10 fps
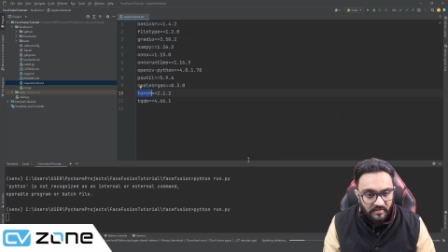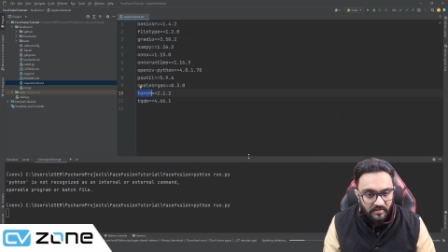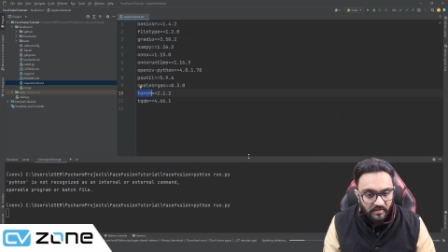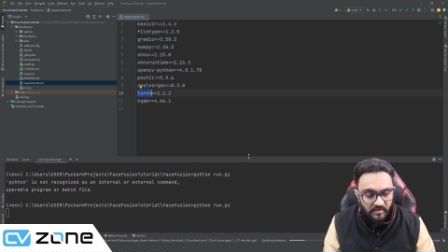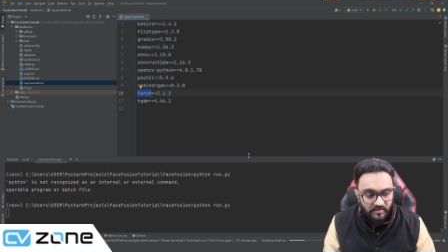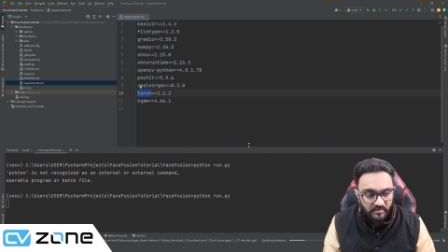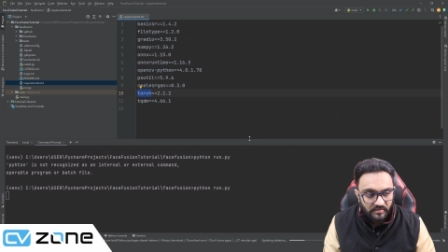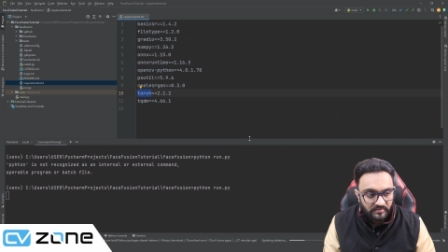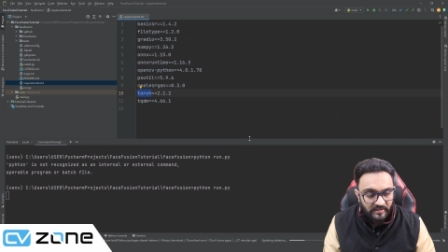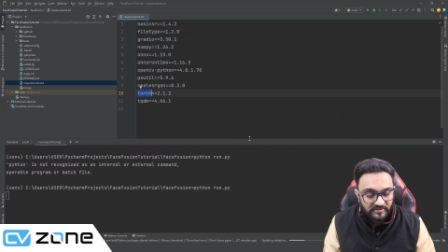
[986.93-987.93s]

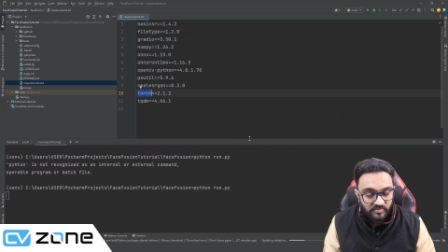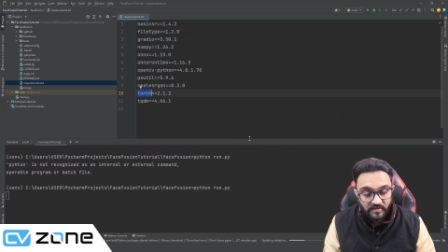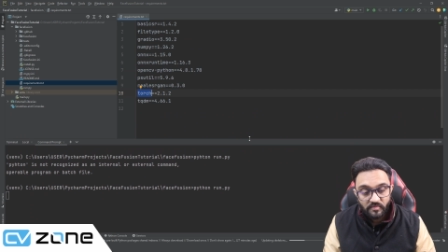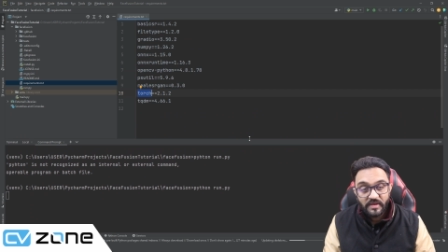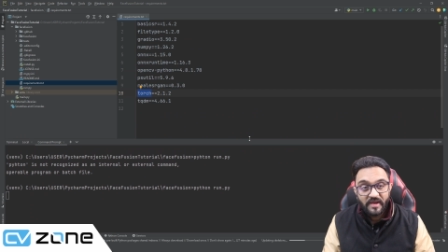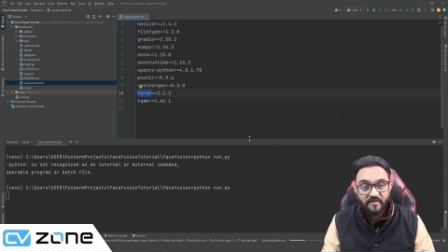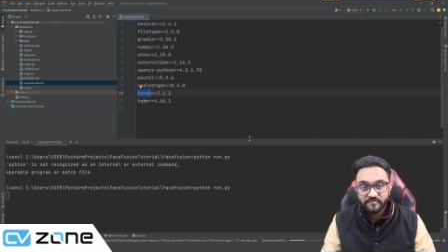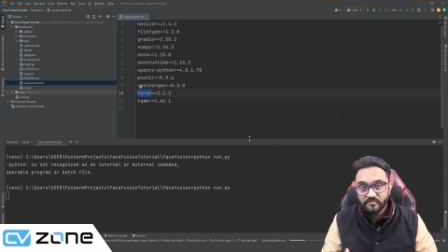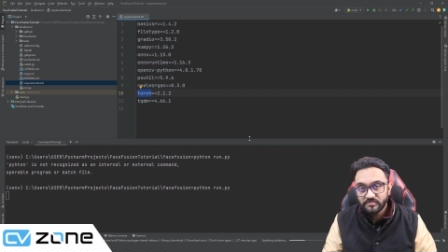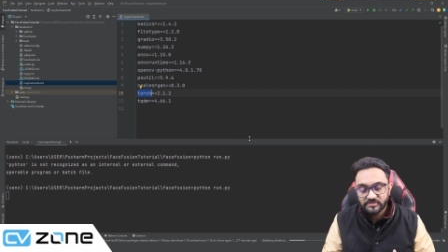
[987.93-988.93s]
That's why we have
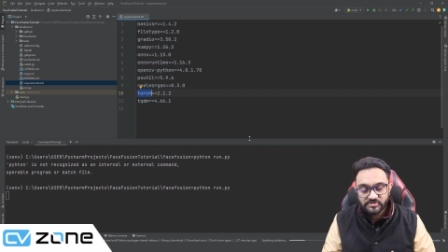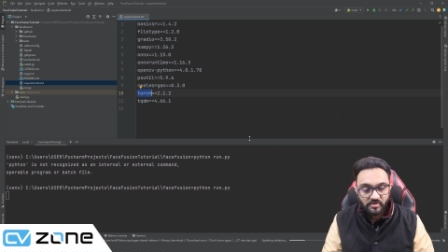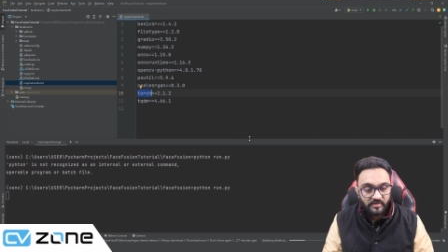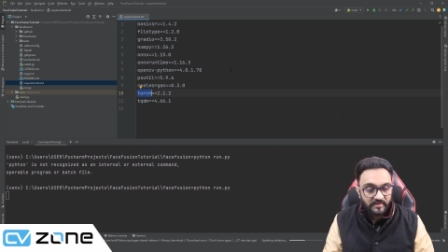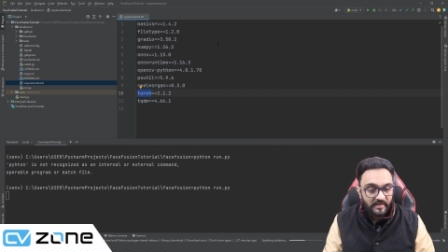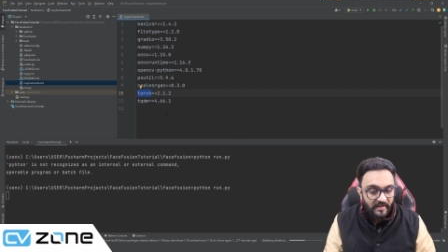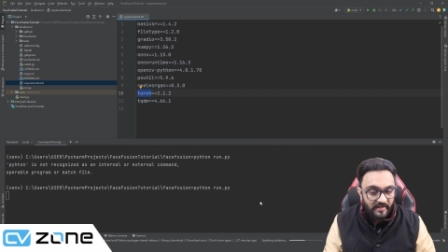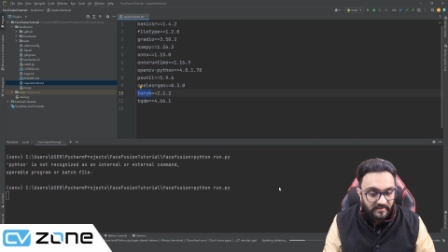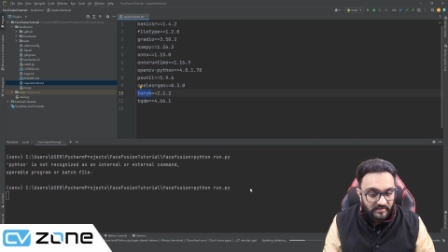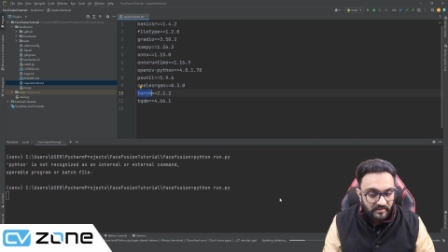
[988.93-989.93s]
to install it,
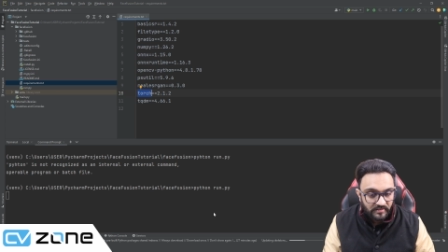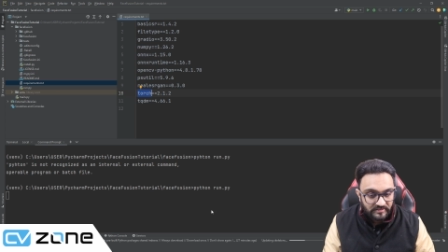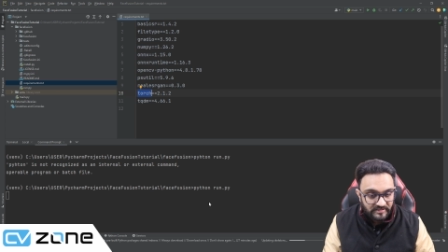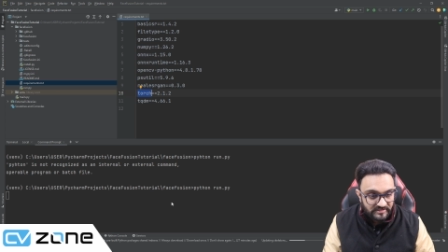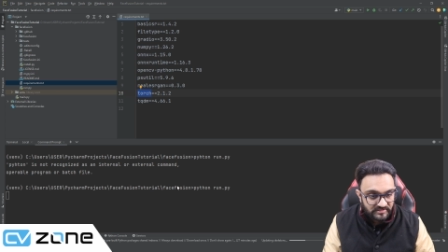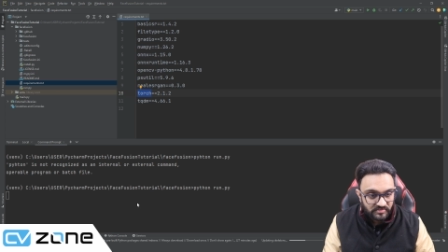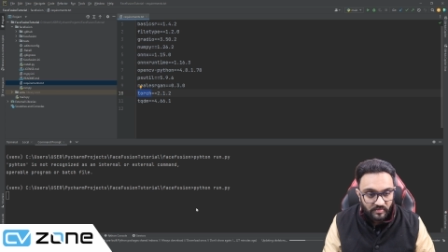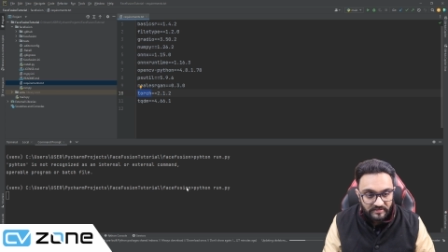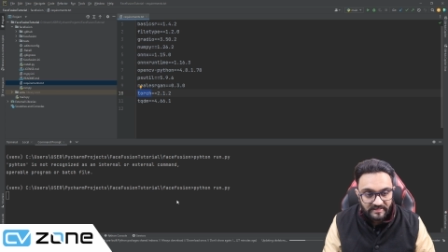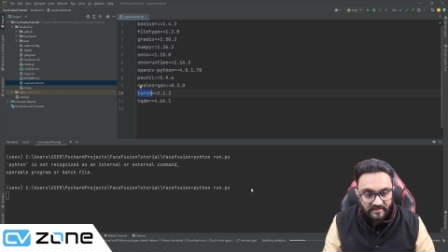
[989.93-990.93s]
and this
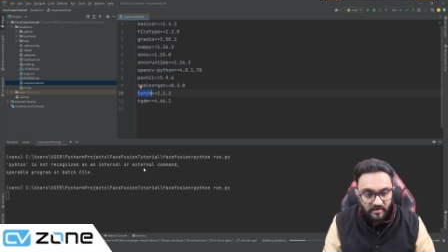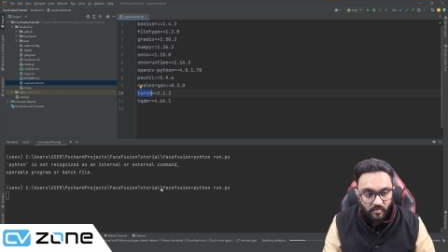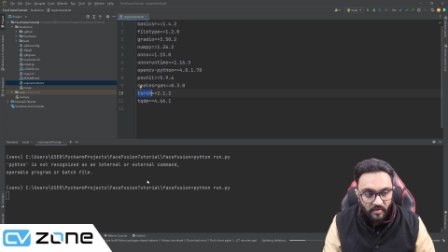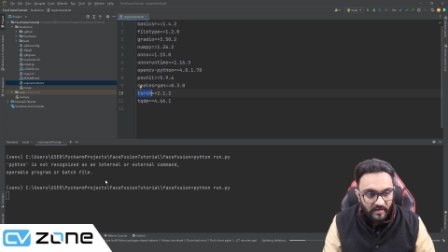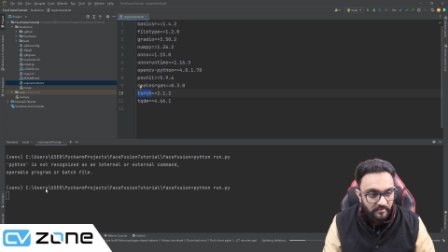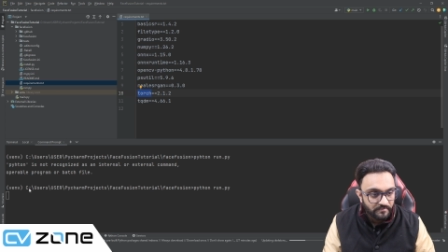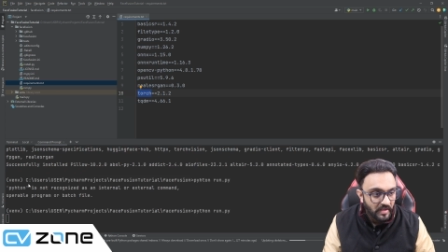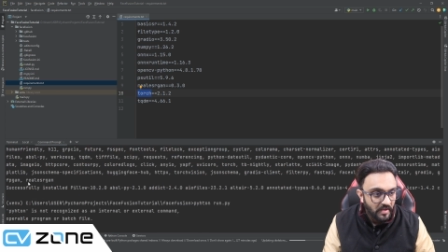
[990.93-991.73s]
will take a while,